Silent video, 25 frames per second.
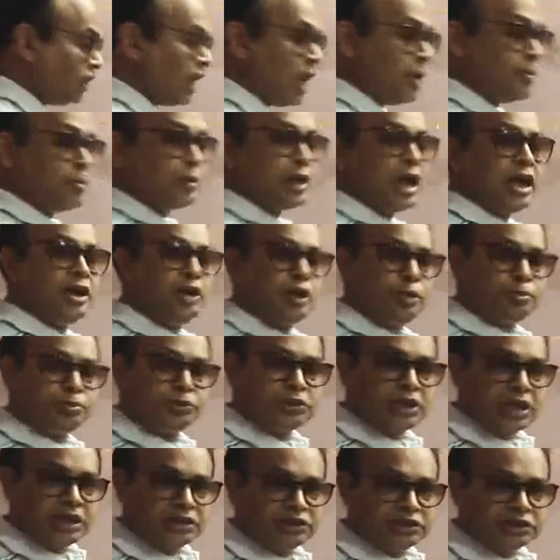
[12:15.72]
kind of
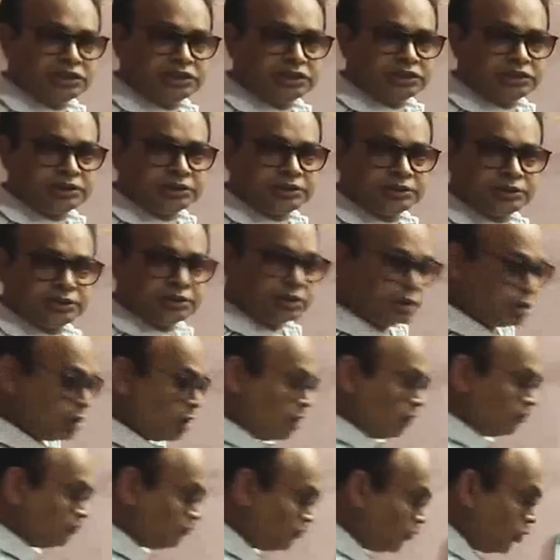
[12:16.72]
charges,
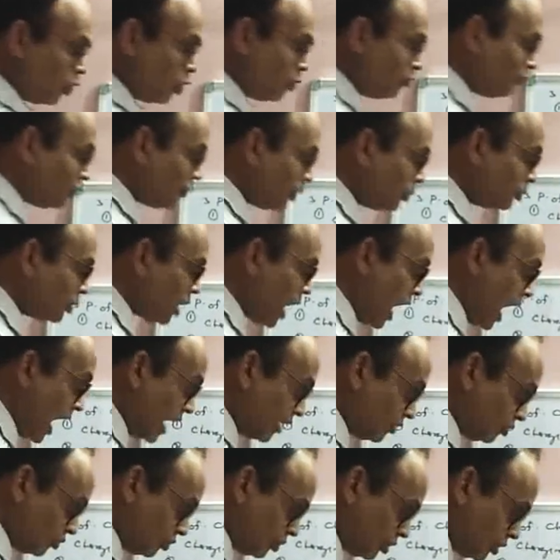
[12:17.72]
flow from the
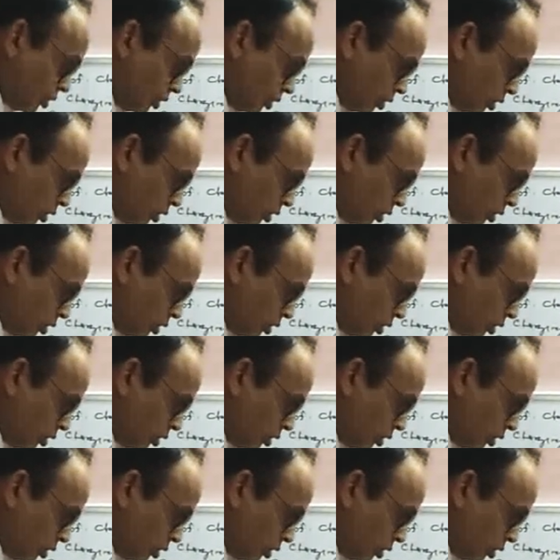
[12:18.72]
earth.